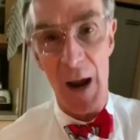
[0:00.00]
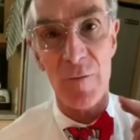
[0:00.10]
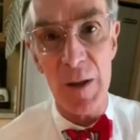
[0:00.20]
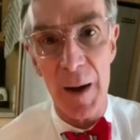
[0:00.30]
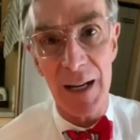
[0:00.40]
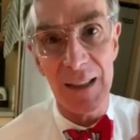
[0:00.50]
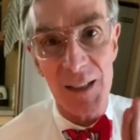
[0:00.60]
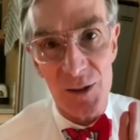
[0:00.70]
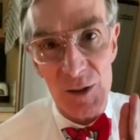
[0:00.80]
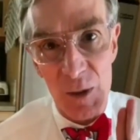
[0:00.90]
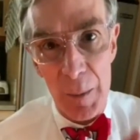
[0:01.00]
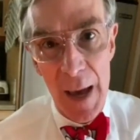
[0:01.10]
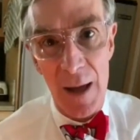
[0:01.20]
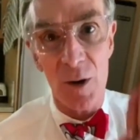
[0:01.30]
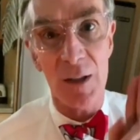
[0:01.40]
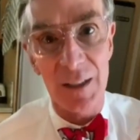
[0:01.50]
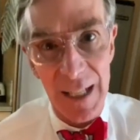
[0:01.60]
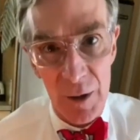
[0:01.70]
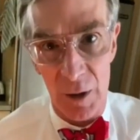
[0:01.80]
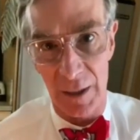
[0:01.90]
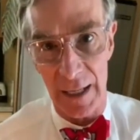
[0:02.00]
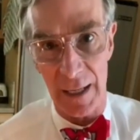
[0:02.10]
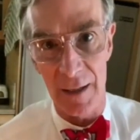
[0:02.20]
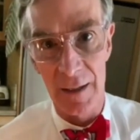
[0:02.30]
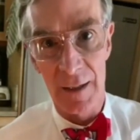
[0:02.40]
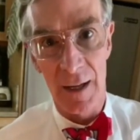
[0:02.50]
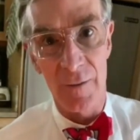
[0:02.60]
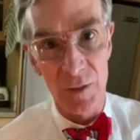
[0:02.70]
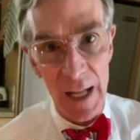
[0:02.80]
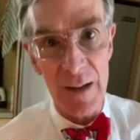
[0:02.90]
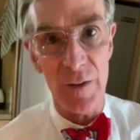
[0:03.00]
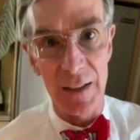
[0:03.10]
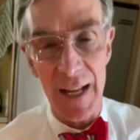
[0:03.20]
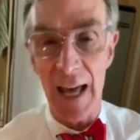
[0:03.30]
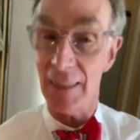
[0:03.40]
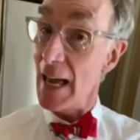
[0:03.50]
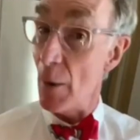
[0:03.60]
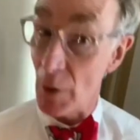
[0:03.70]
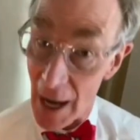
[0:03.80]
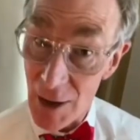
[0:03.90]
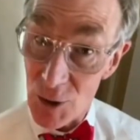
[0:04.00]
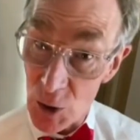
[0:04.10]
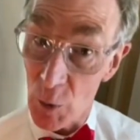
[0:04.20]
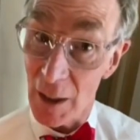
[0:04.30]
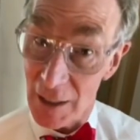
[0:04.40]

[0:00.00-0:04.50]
Everybody, this is a matter literally of life and death. And when I use the word